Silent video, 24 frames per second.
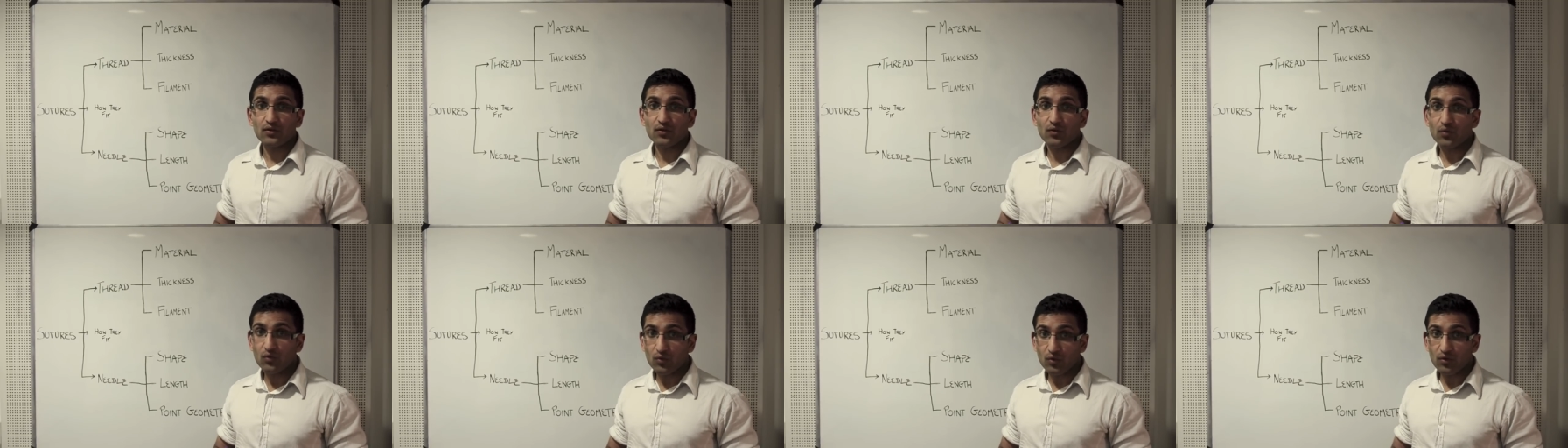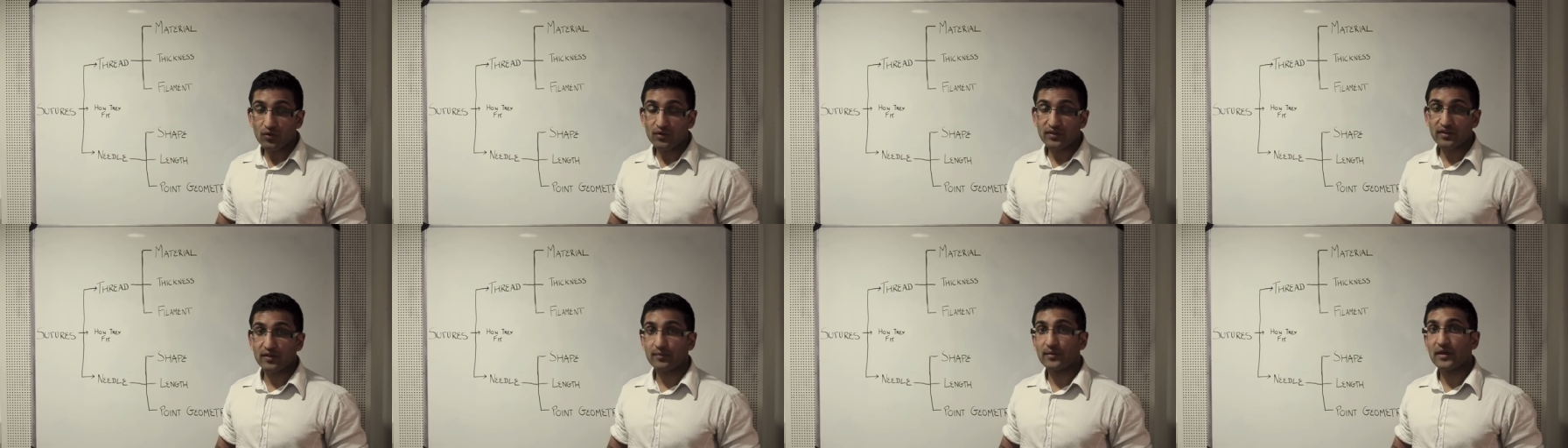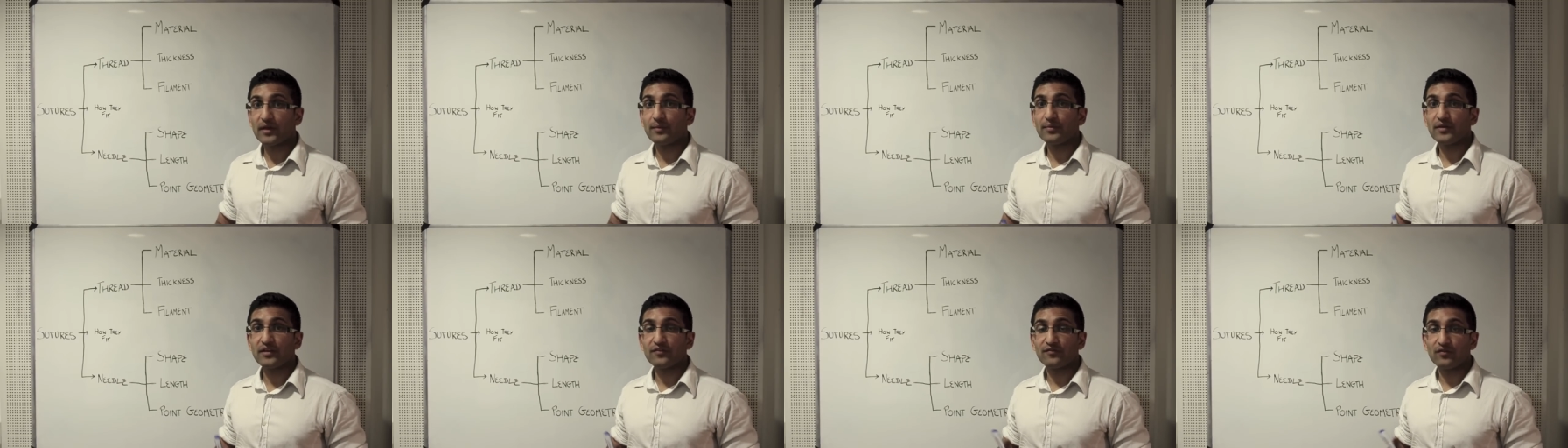or there
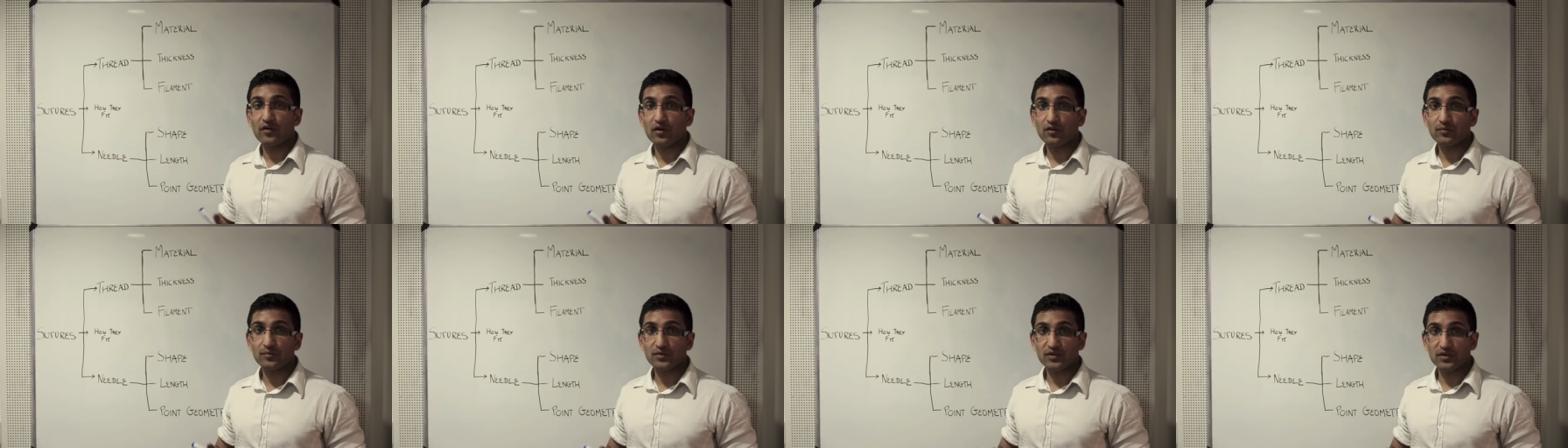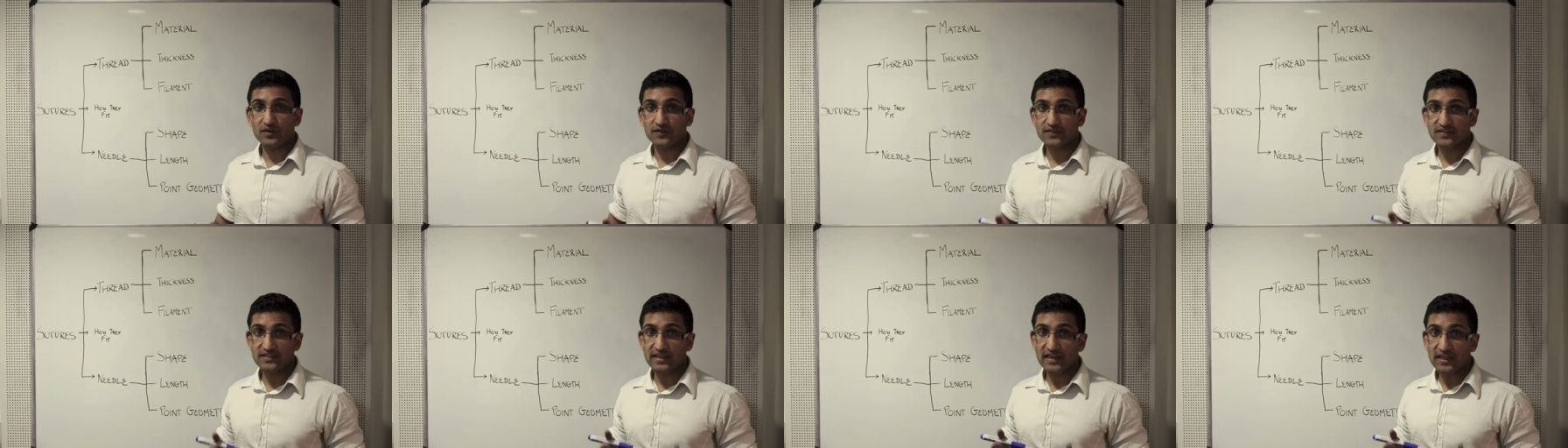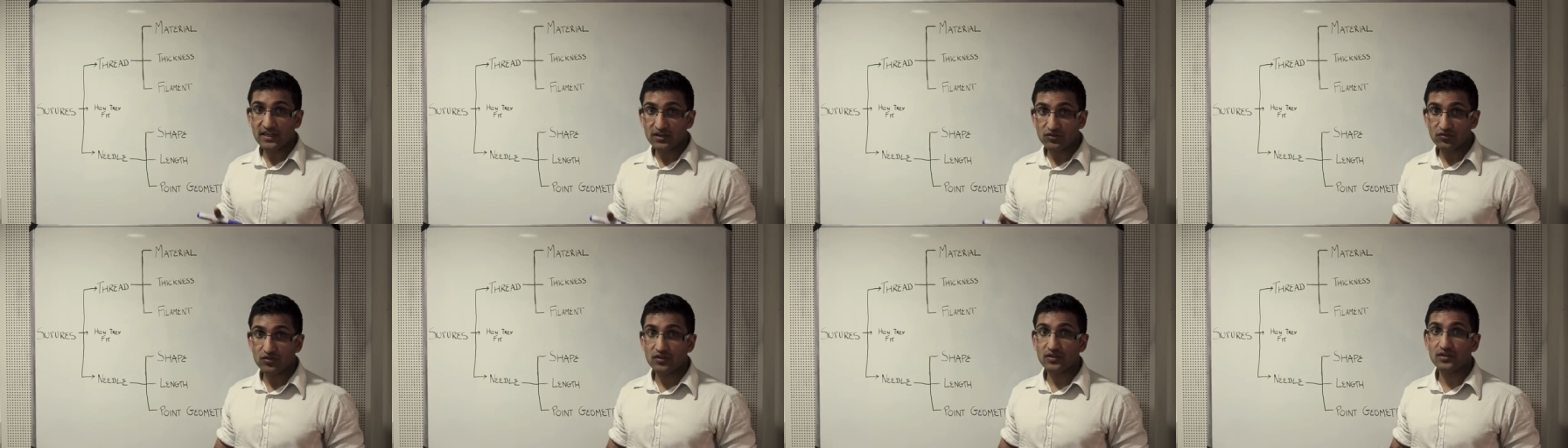may be involvement of
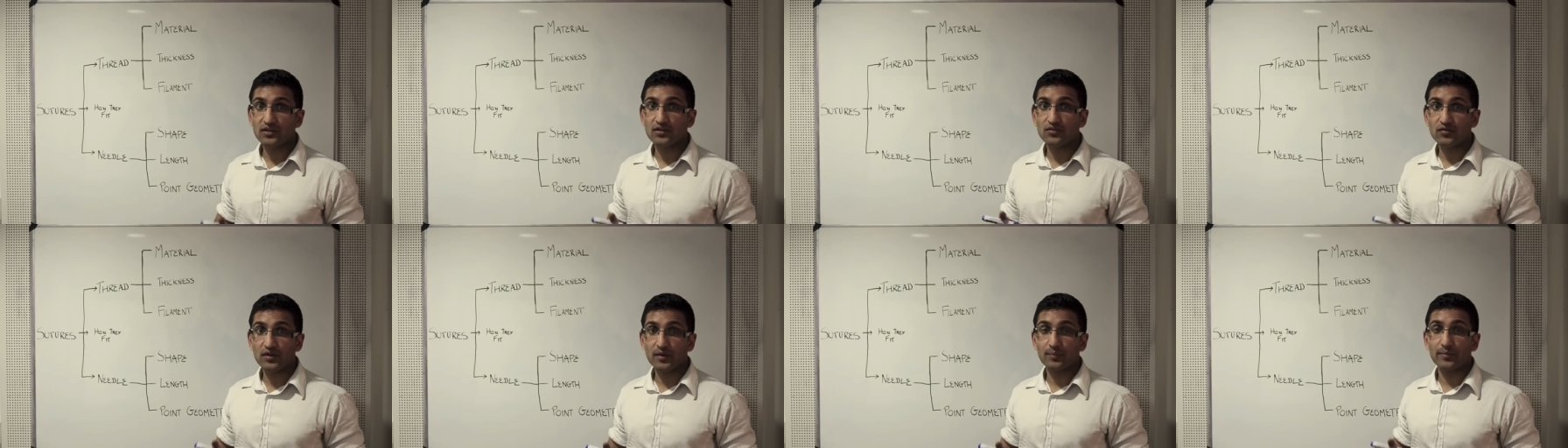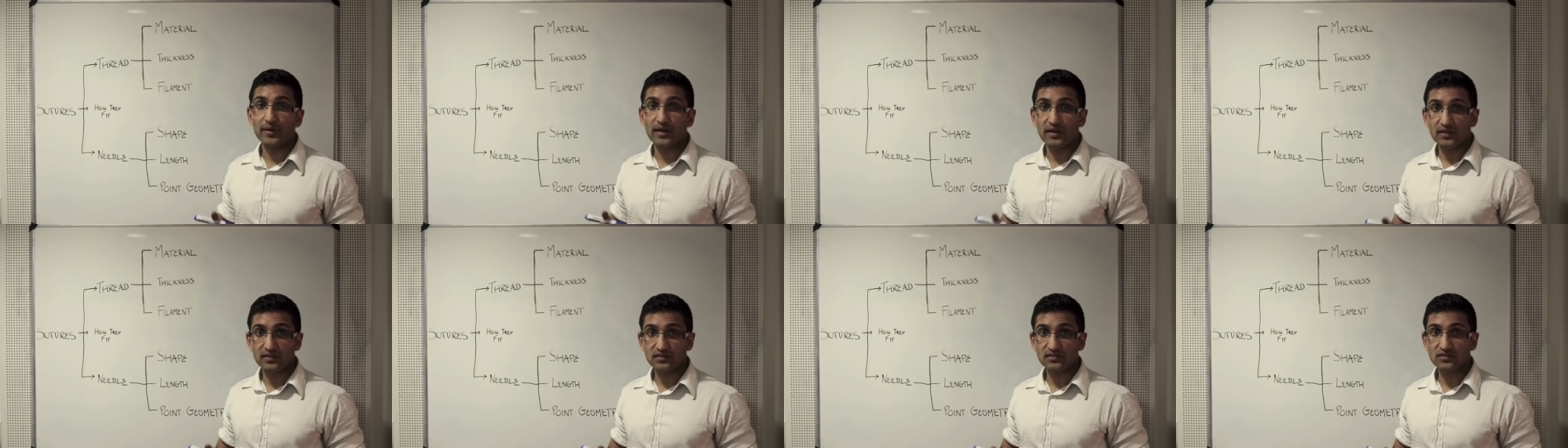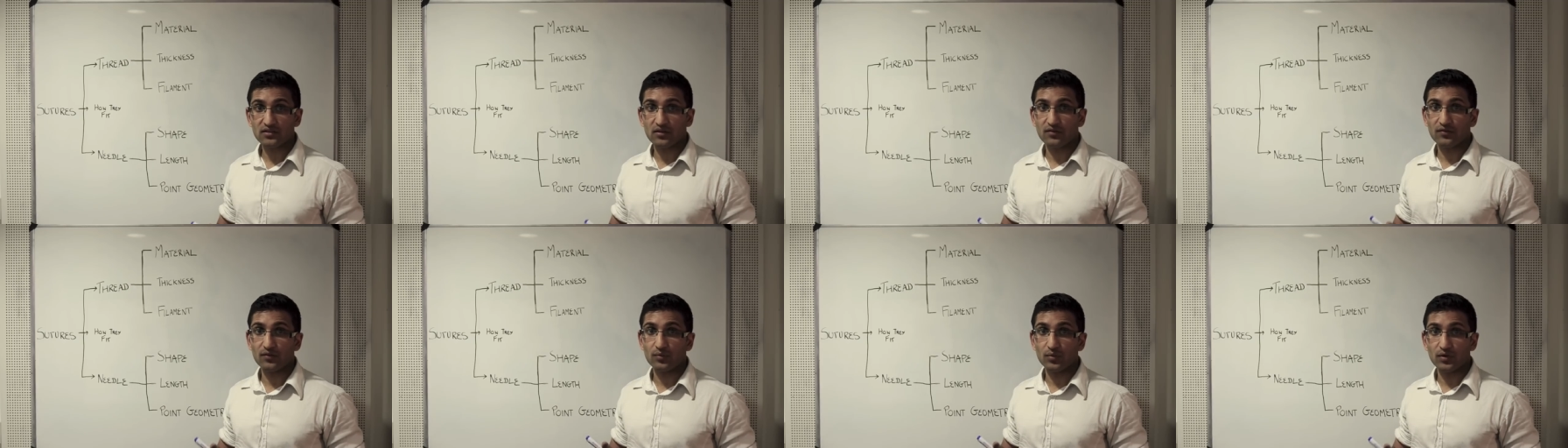secondary degree burns
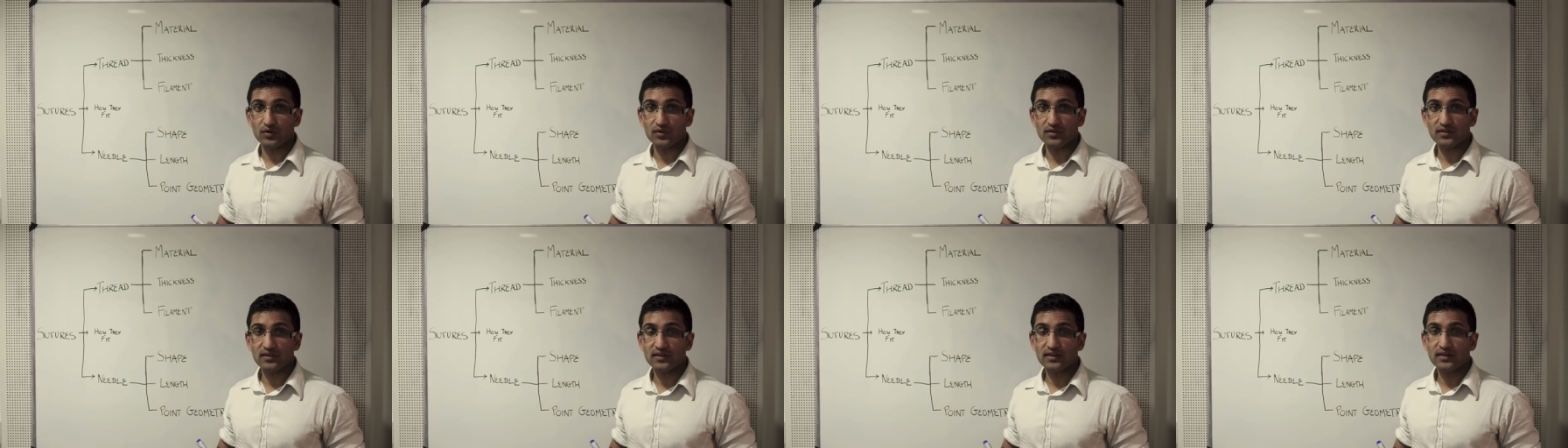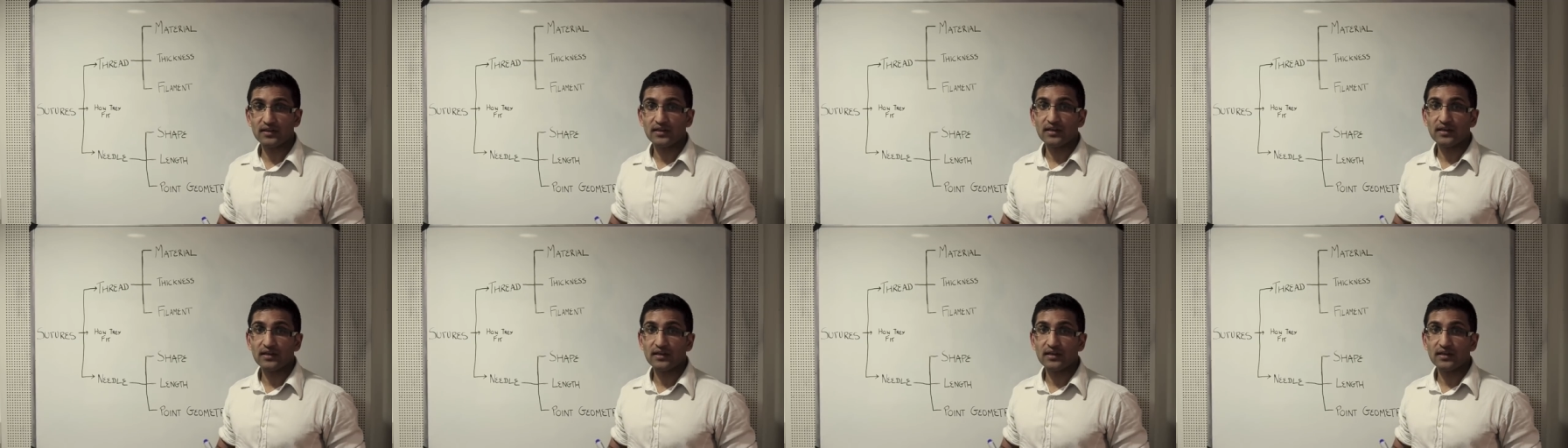of the wound,